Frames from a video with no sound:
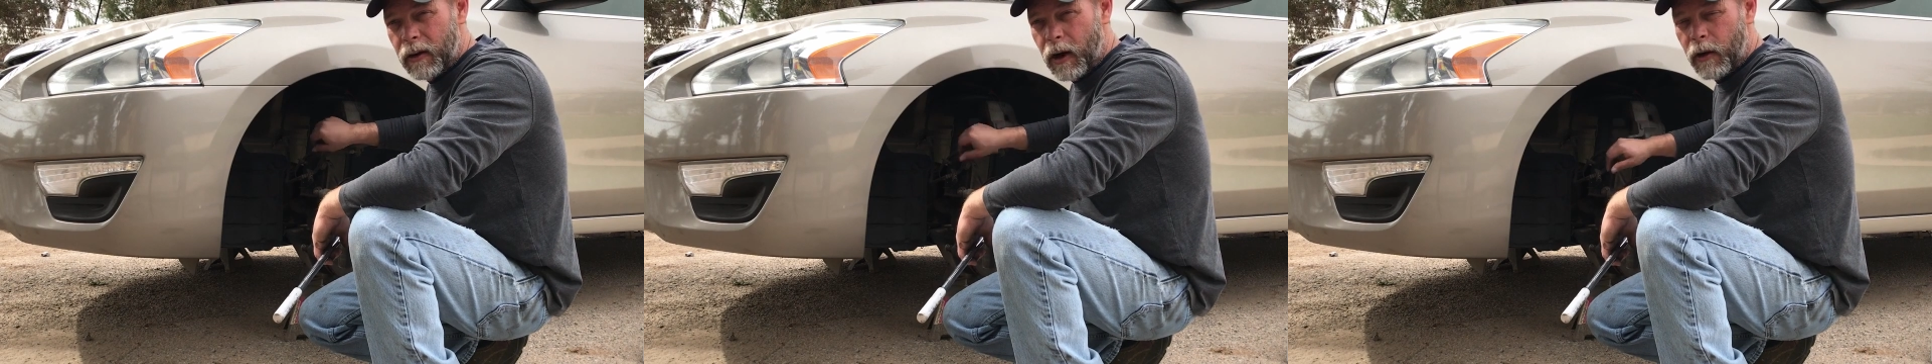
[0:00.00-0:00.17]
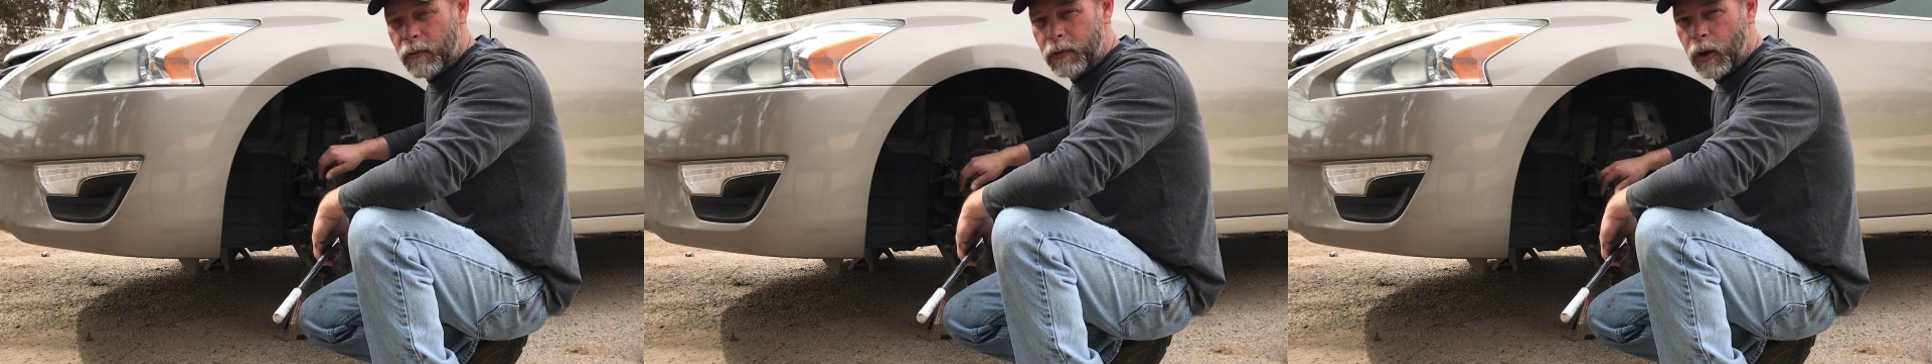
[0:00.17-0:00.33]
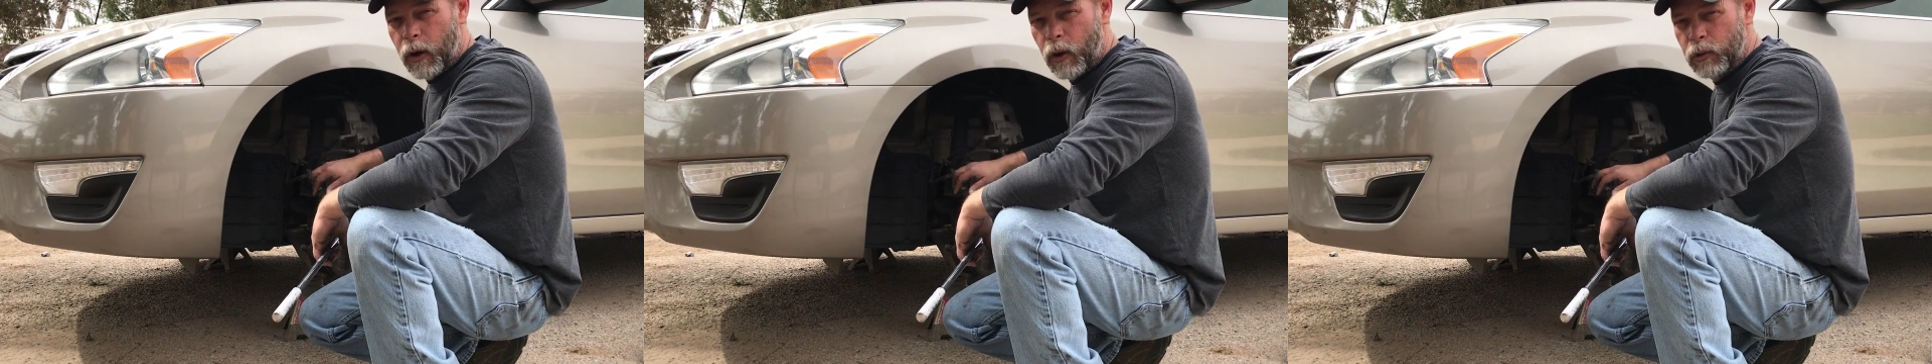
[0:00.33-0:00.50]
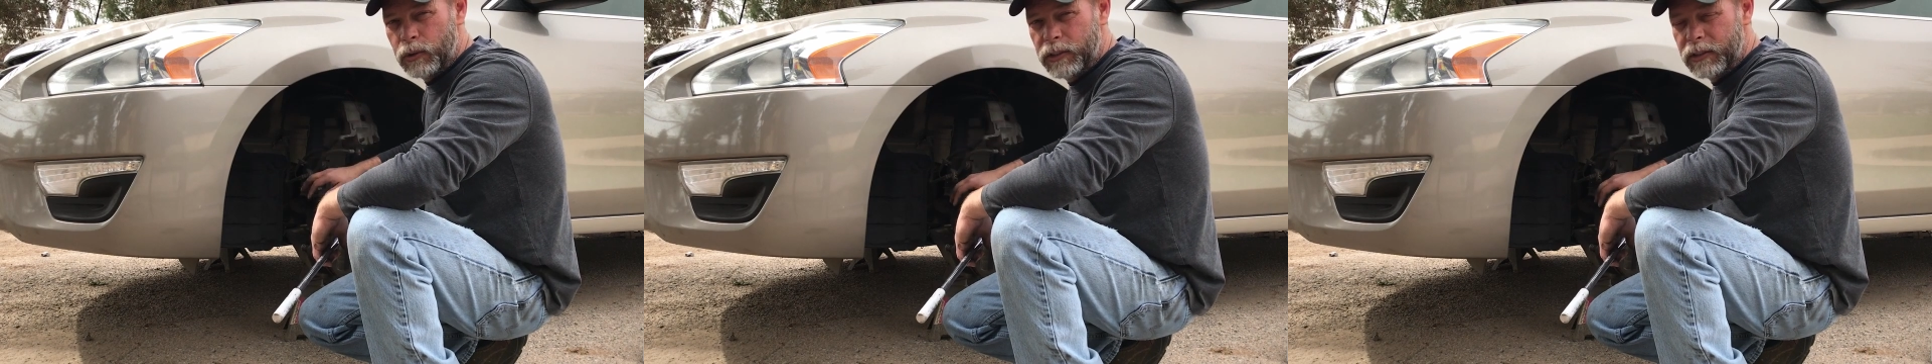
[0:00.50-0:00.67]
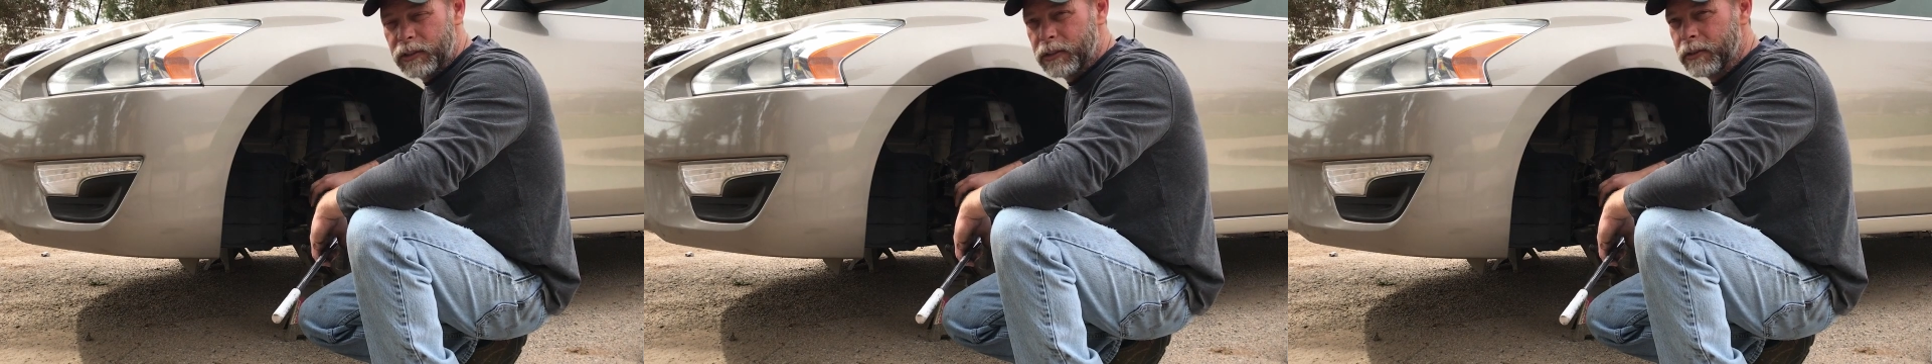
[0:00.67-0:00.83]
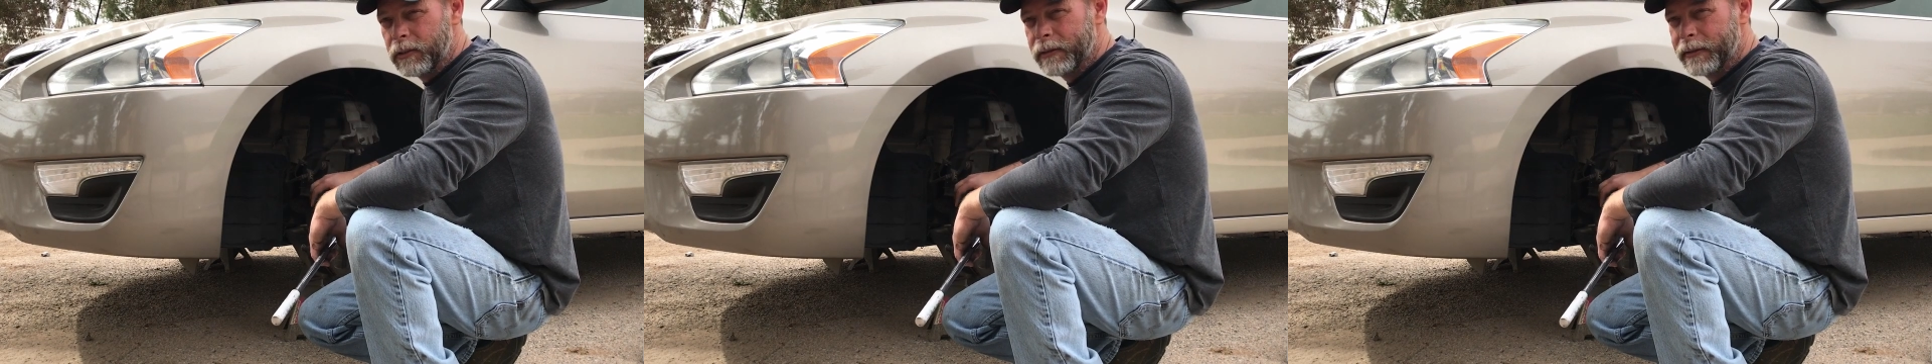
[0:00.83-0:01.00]
off the
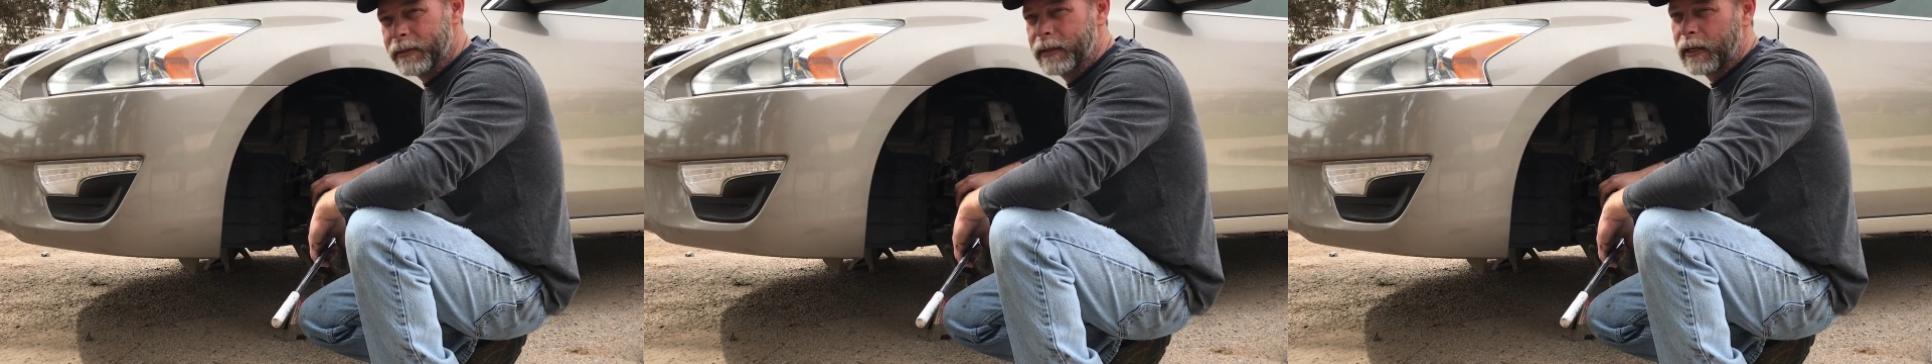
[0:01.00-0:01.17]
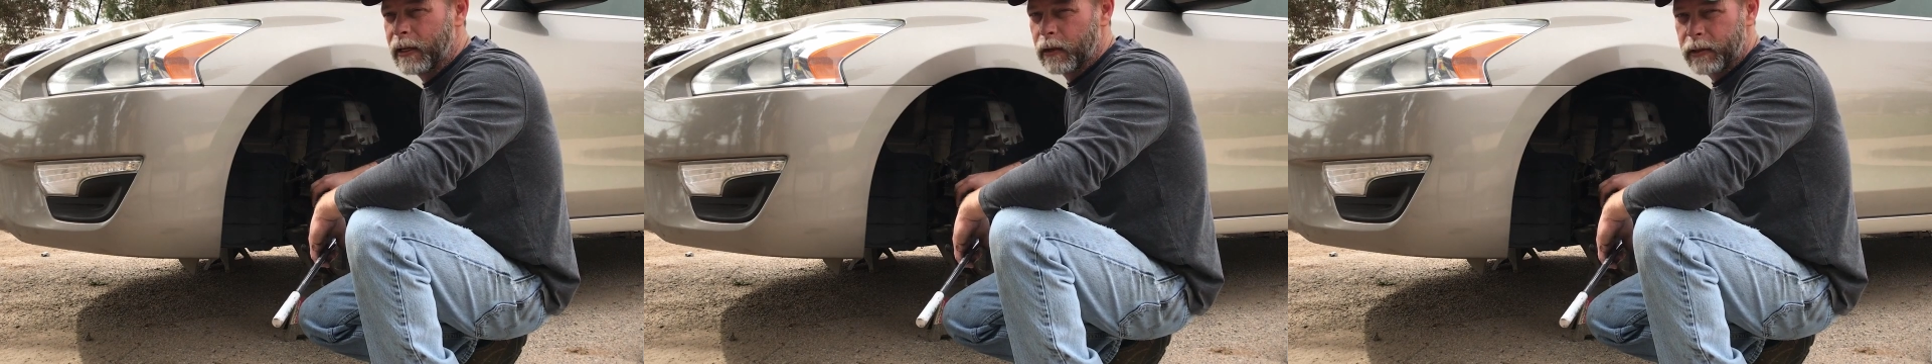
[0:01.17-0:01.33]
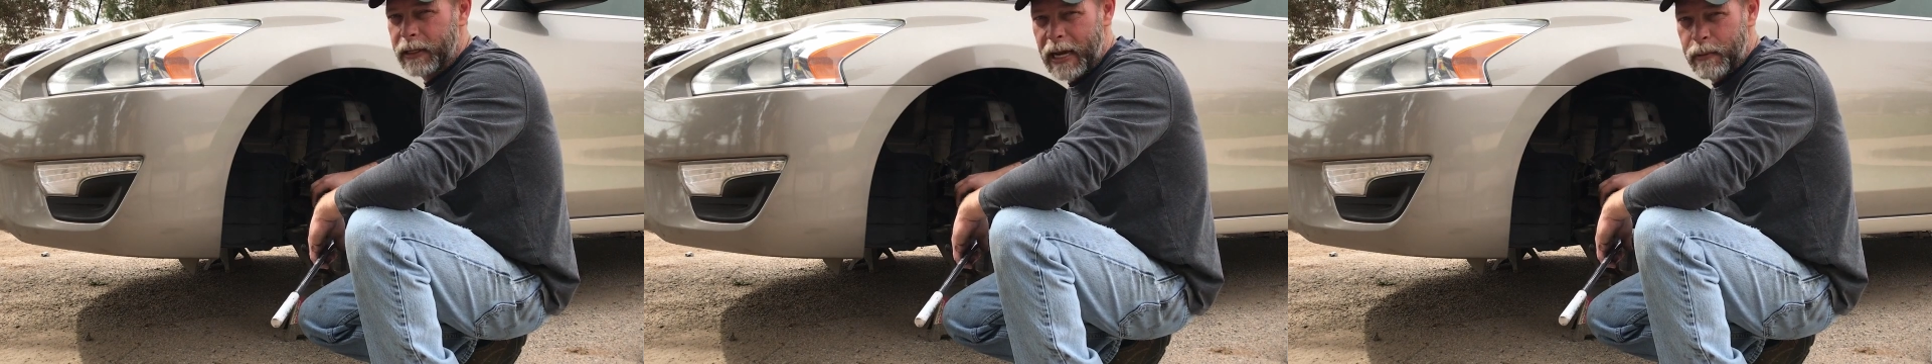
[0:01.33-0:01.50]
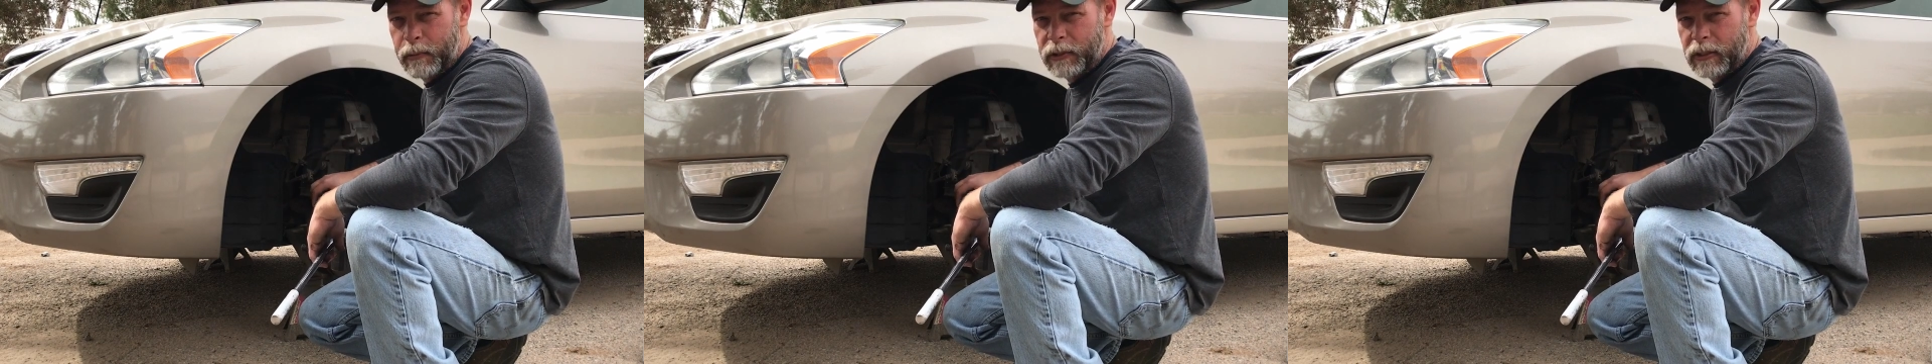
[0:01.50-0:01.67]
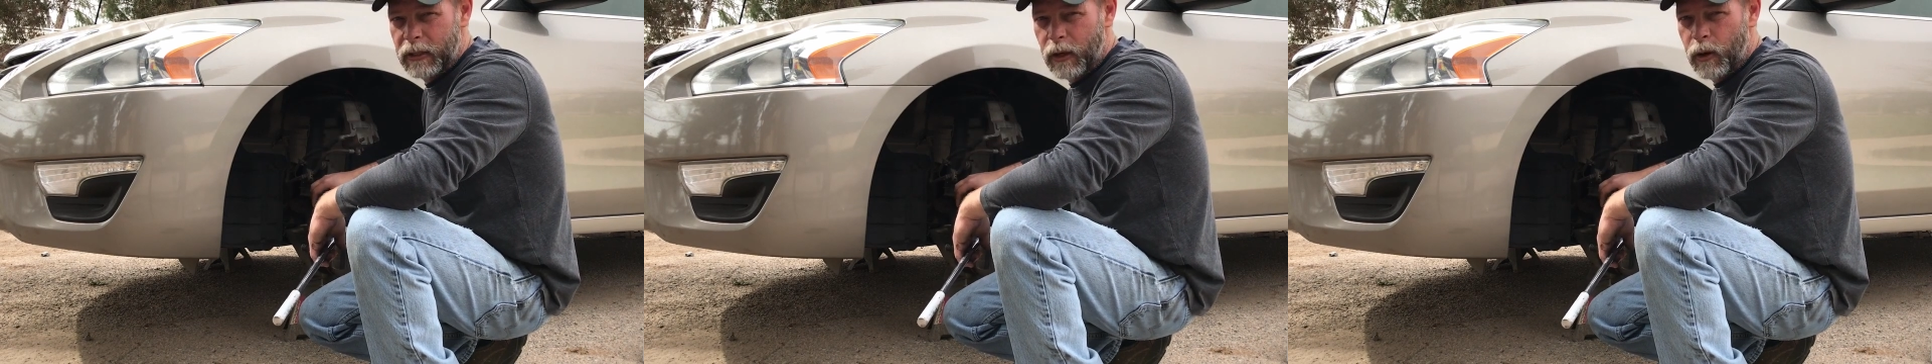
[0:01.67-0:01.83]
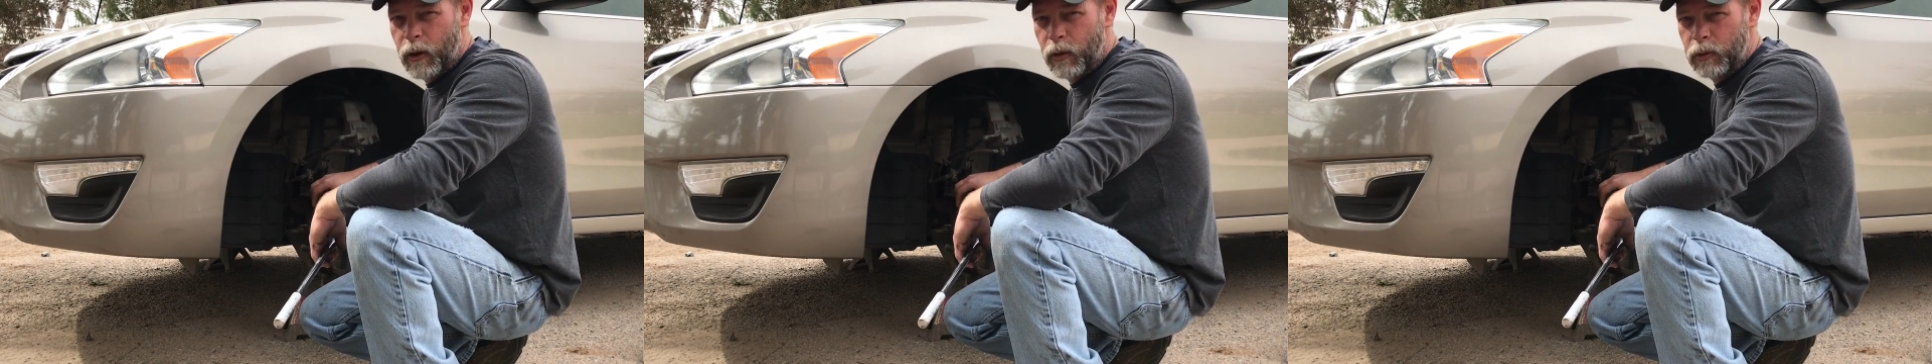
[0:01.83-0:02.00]
hoses. It'll damage
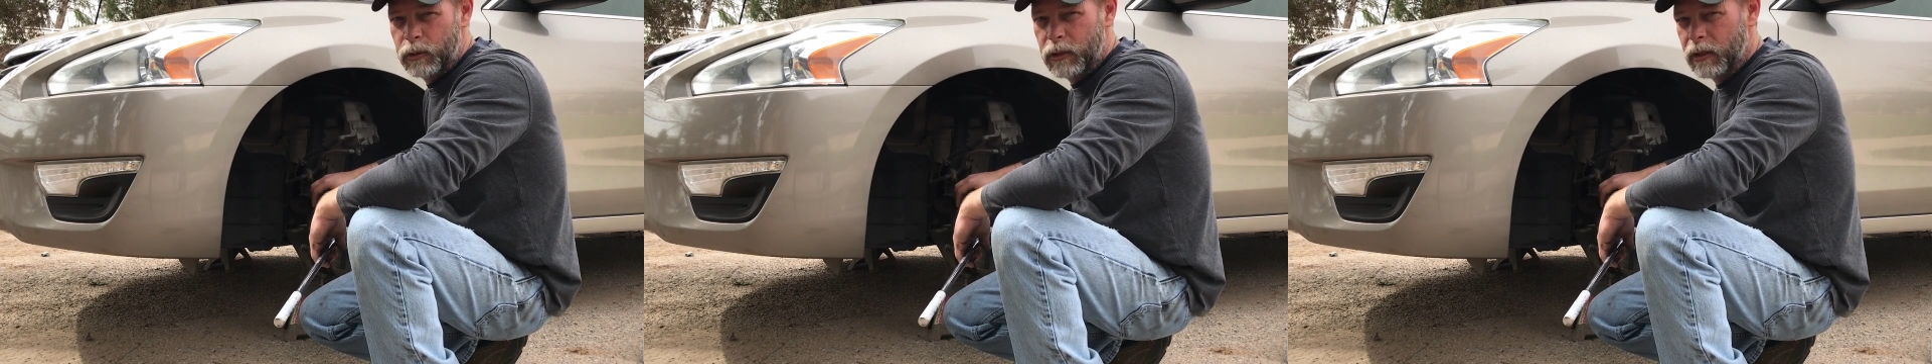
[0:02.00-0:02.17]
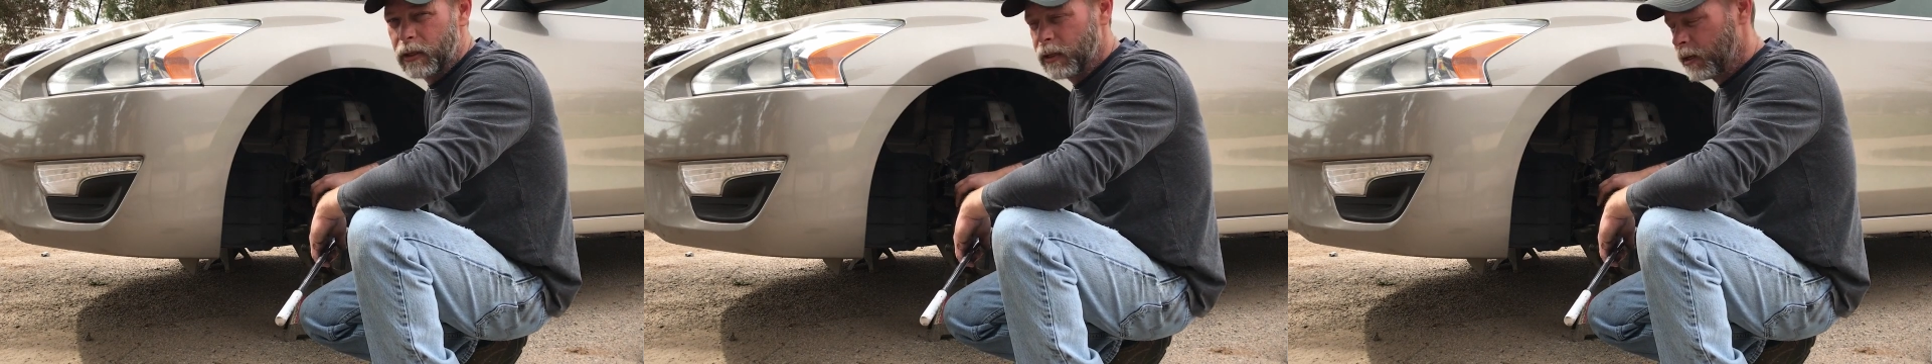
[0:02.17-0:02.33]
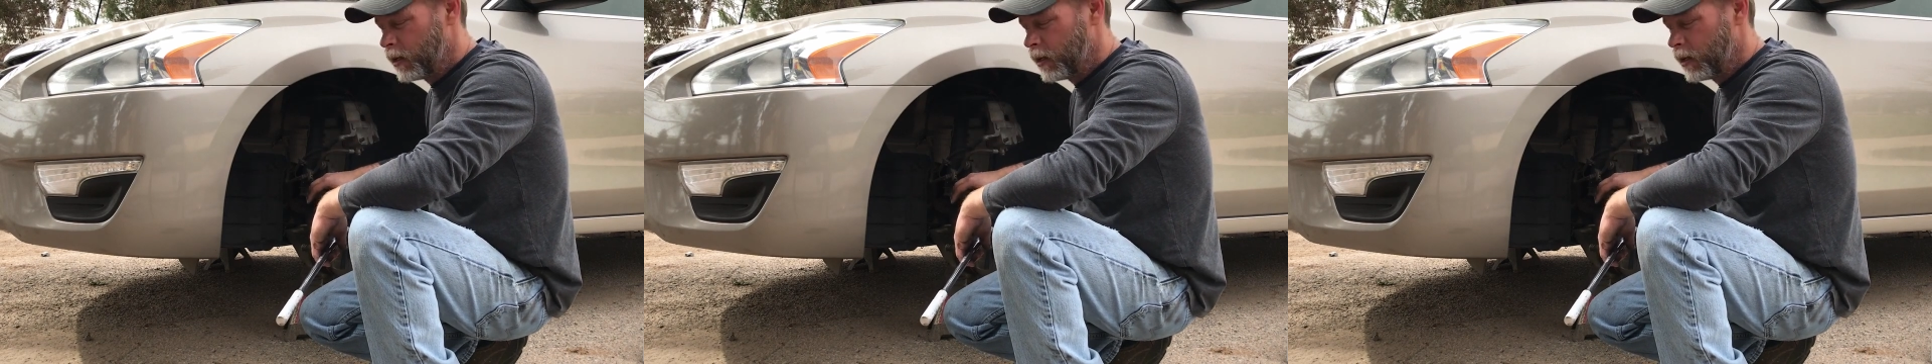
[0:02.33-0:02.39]
the hose.